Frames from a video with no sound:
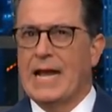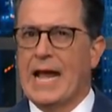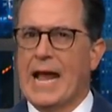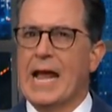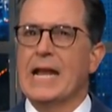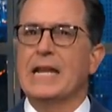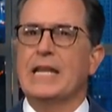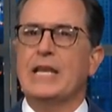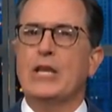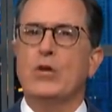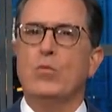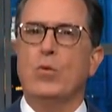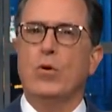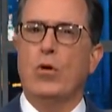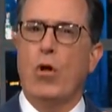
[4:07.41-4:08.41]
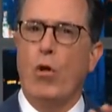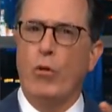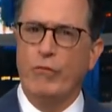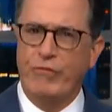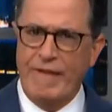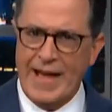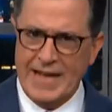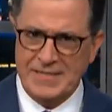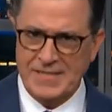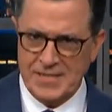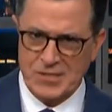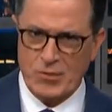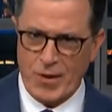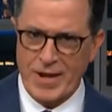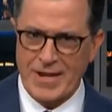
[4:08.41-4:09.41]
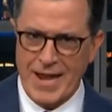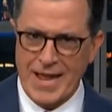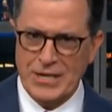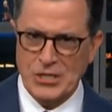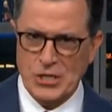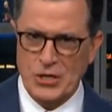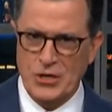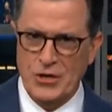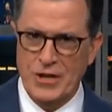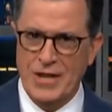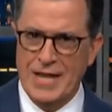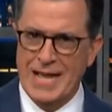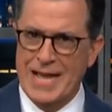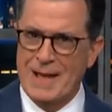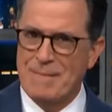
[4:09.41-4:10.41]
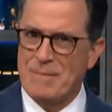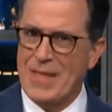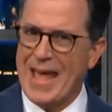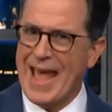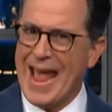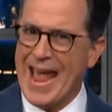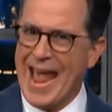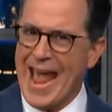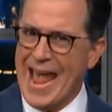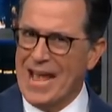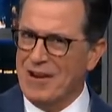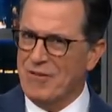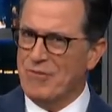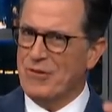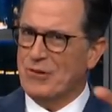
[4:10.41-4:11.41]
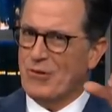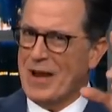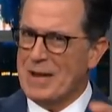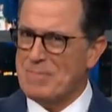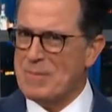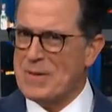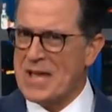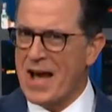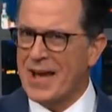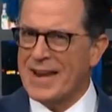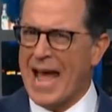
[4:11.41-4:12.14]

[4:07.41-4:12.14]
and he will hold fast this great nation and the great beyond.